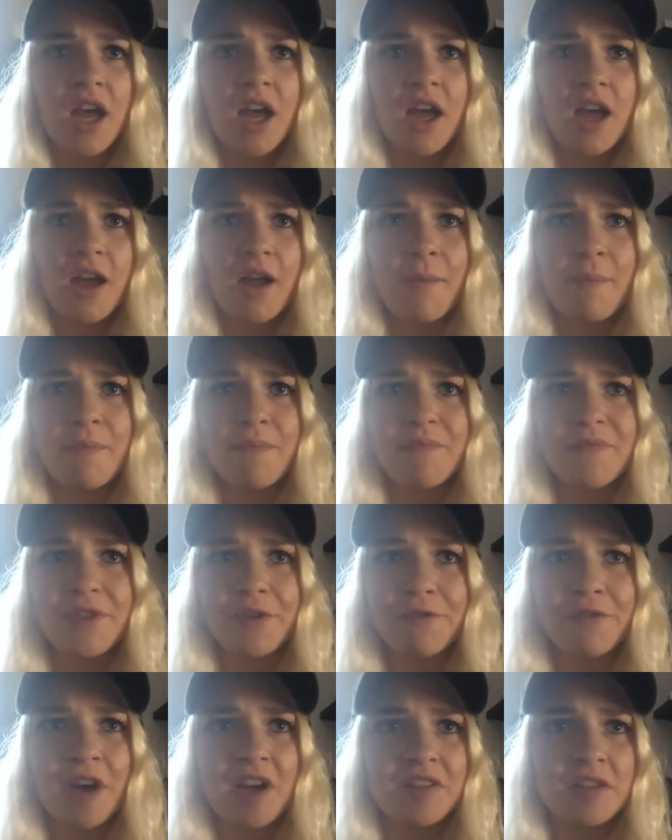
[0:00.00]

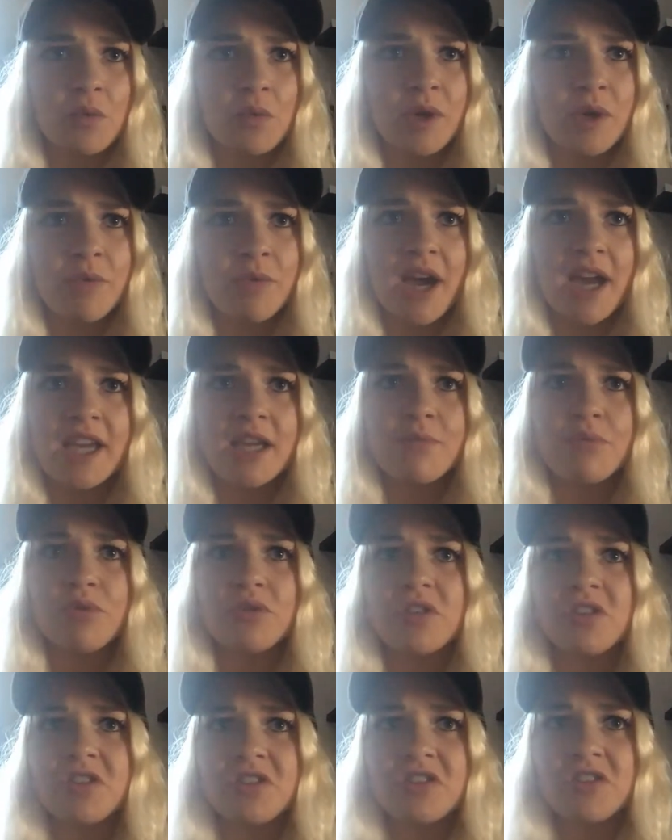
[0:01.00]
The fact that we were able
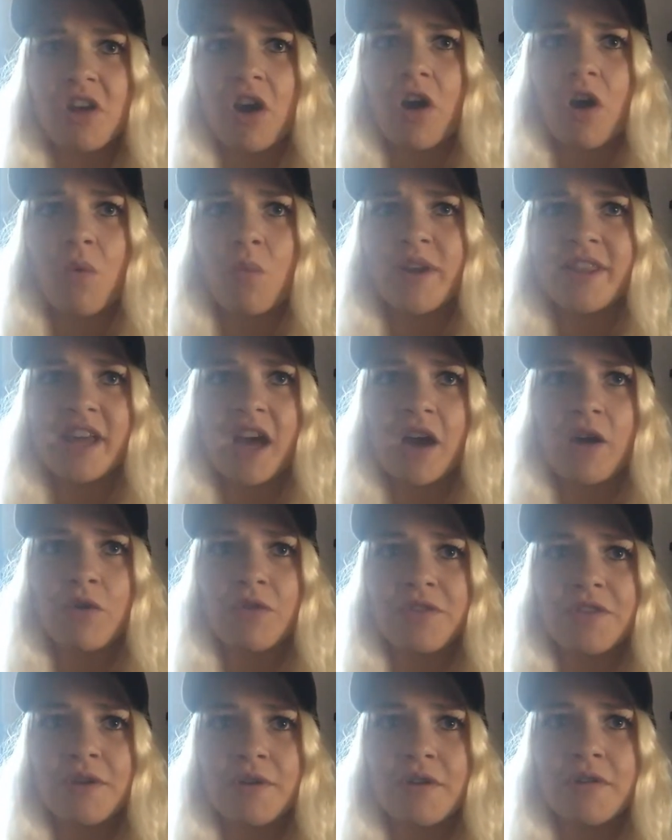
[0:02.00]
to start
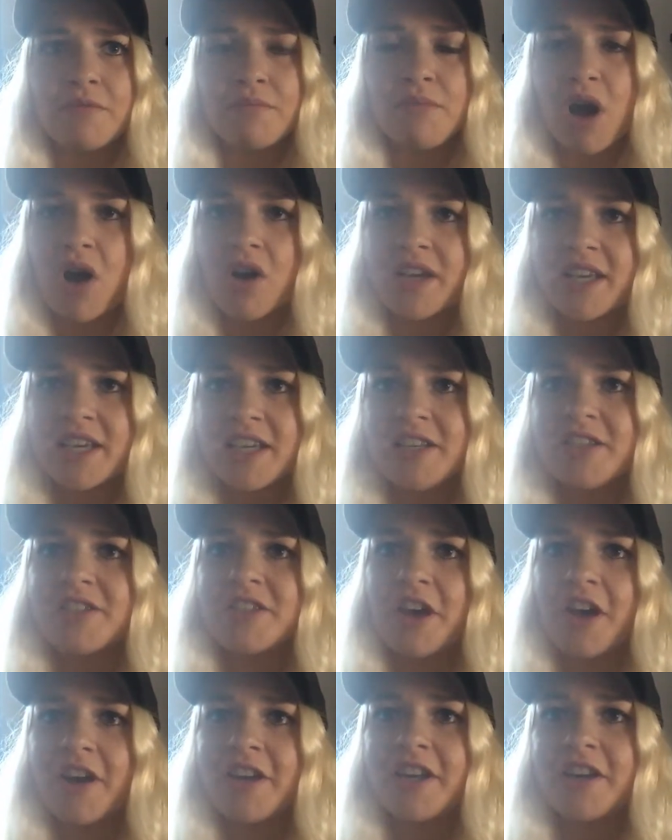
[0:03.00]
without the marquee
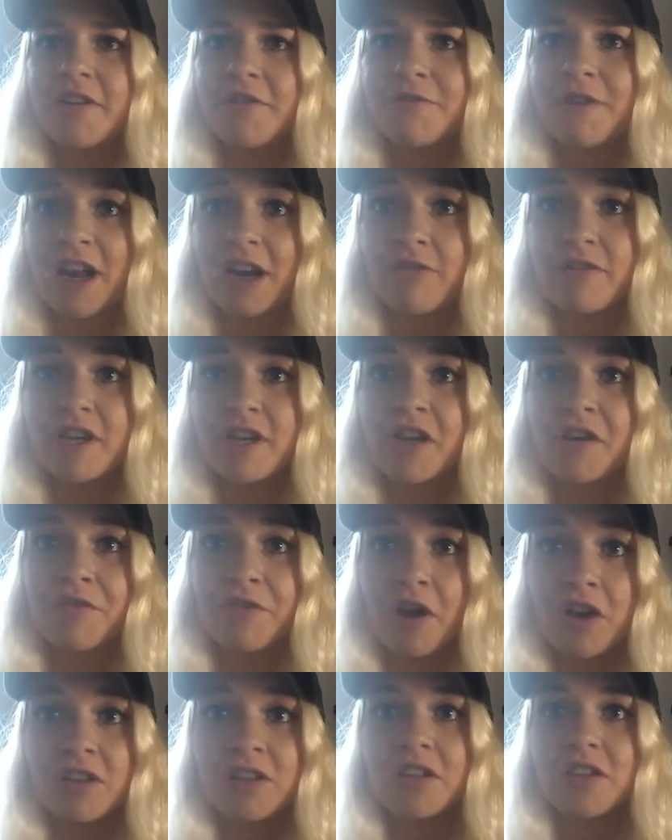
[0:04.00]
signing of Valerie
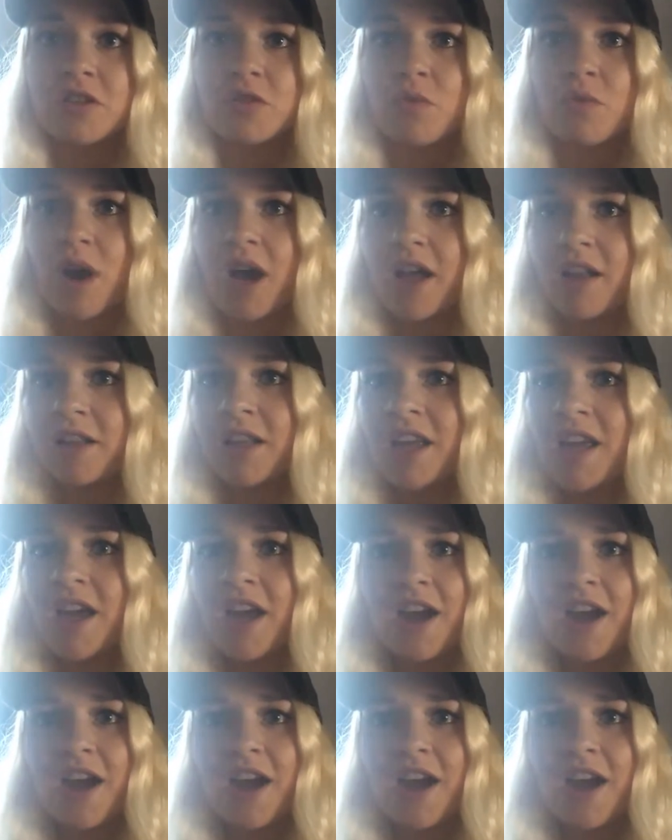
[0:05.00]
Govan as well.